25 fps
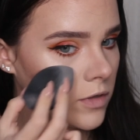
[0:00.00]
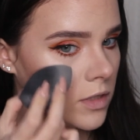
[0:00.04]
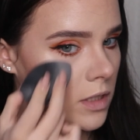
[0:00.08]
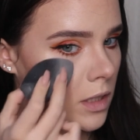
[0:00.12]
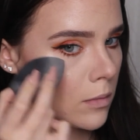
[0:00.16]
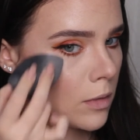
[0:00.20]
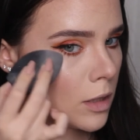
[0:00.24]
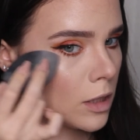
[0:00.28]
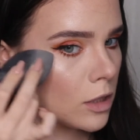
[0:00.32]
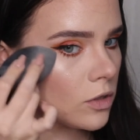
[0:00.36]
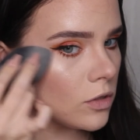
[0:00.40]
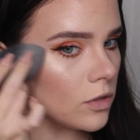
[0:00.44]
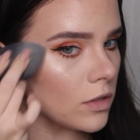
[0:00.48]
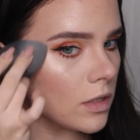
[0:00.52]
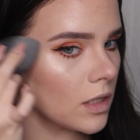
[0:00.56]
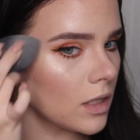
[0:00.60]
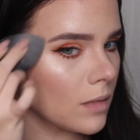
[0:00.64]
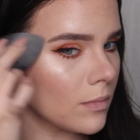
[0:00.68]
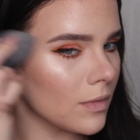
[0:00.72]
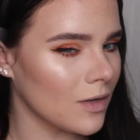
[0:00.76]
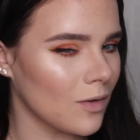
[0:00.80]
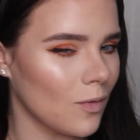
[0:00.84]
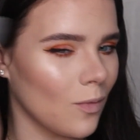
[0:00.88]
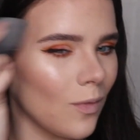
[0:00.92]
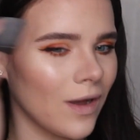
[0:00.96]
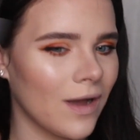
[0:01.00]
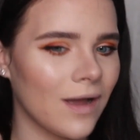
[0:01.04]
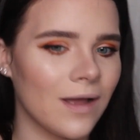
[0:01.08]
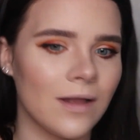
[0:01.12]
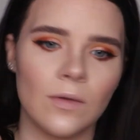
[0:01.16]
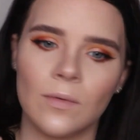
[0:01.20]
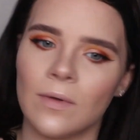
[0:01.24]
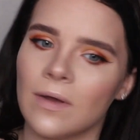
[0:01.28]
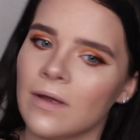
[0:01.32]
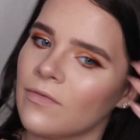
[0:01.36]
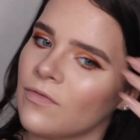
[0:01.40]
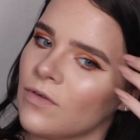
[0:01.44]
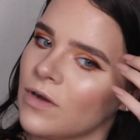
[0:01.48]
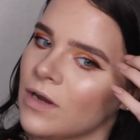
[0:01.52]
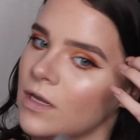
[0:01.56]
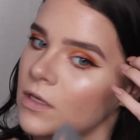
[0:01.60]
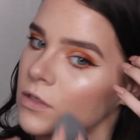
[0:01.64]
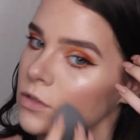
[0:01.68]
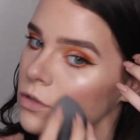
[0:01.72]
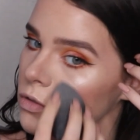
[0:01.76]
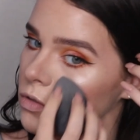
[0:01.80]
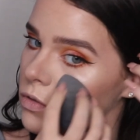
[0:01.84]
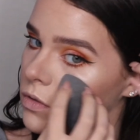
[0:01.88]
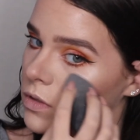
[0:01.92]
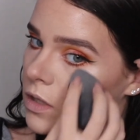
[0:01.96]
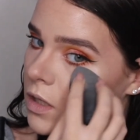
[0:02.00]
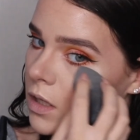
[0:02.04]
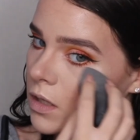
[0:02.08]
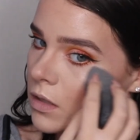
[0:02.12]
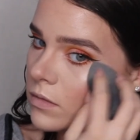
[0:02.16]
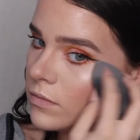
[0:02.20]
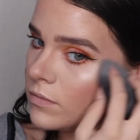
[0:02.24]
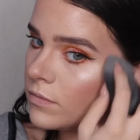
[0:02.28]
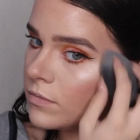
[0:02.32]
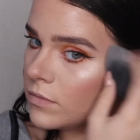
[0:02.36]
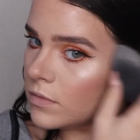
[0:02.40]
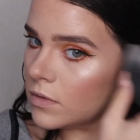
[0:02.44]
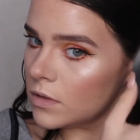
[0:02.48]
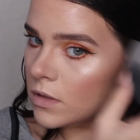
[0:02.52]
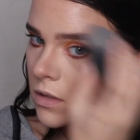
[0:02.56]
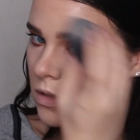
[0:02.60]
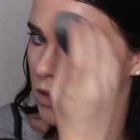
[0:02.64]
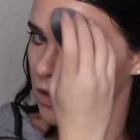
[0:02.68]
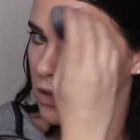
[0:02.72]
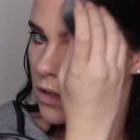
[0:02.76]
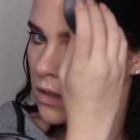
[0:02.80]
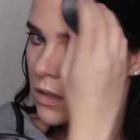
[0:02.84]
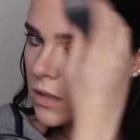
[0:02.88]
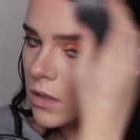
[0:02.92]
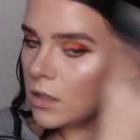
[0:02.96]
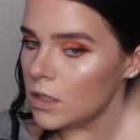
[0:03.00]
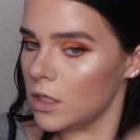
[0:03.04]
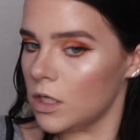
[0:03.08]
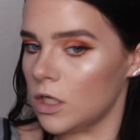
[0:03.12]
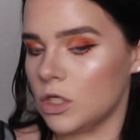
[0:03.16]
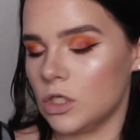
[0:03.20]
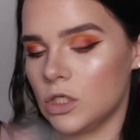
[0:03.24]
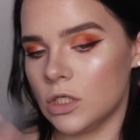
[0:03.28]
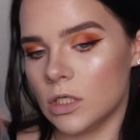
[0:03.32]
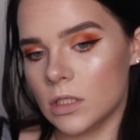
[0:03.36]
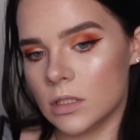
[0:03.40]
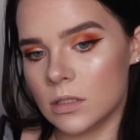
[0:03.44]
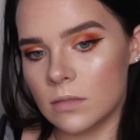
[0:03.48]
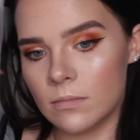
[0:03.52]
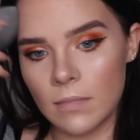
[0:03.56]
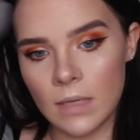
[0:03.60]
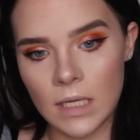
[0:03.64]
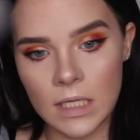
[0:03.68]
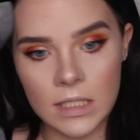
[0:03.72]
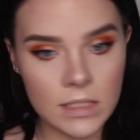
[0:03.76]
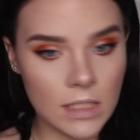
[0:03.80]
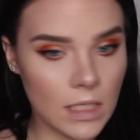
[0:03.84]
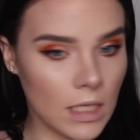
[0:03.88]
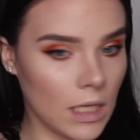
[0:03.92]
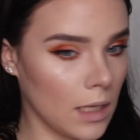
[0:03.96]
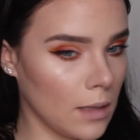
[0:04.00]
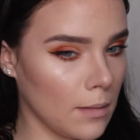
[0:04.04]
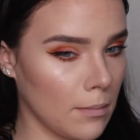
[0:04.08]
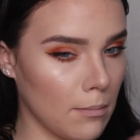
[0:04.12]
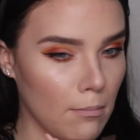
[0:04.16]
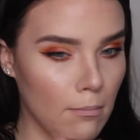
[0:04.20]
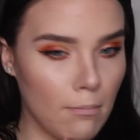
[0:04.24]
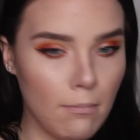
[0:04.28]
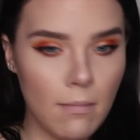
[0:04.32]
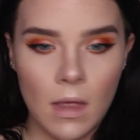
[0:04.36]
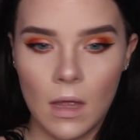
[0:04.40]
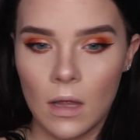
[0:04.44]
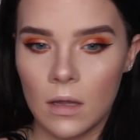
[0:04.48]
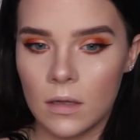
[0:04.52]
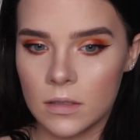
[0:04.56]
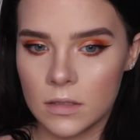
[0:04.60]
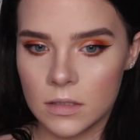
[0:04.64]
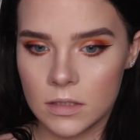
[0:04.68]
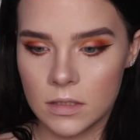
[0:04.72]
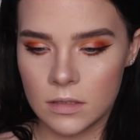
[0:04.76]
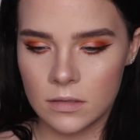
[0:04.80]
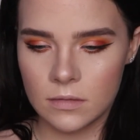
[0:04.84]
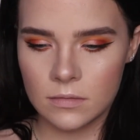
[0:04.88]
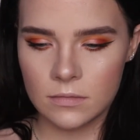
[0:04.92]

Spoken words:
time I do that, I'm like, why do I forget to do that? It just makes it like melt